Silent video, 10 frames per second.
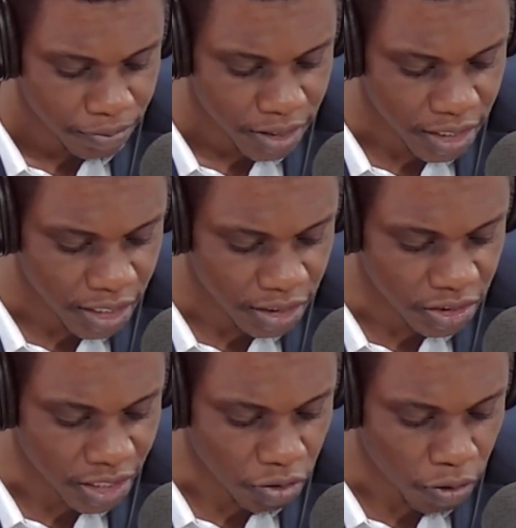the
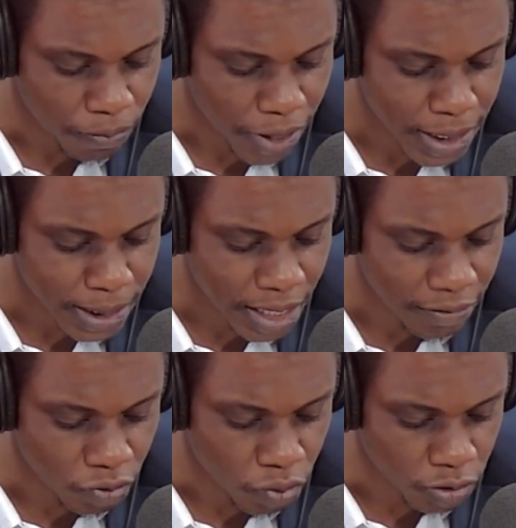general price
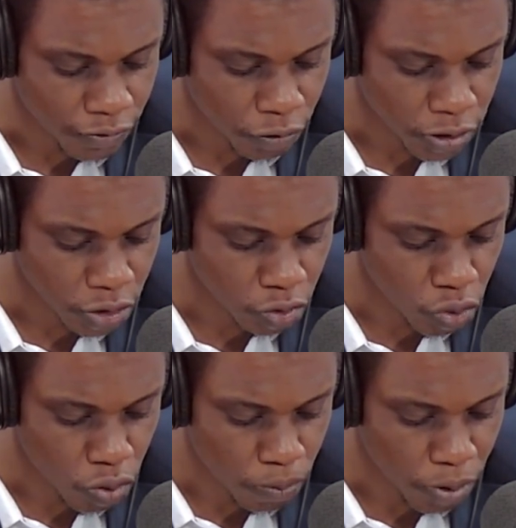level was
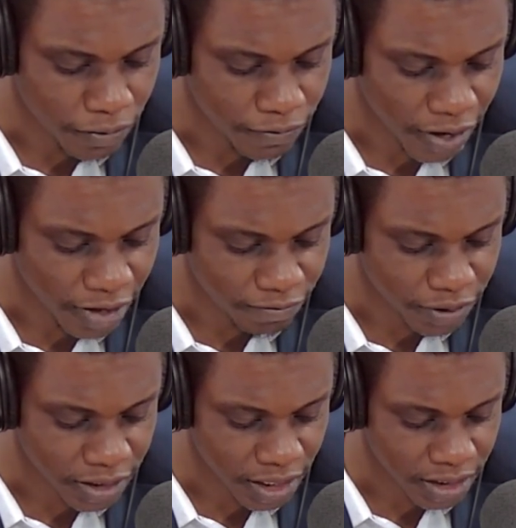
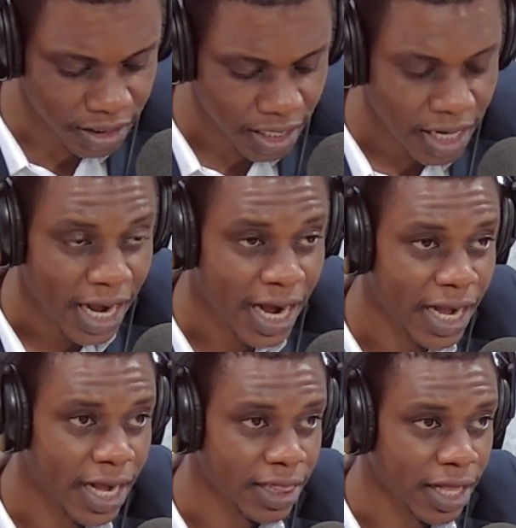42.5%
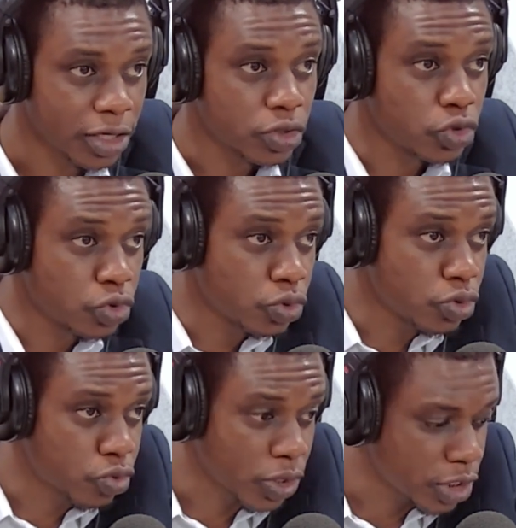higher than June
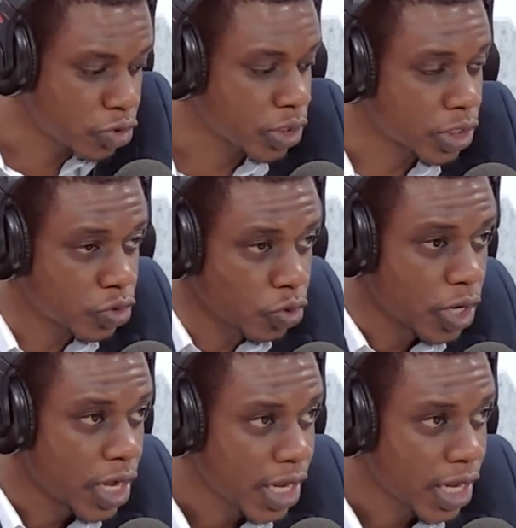2022.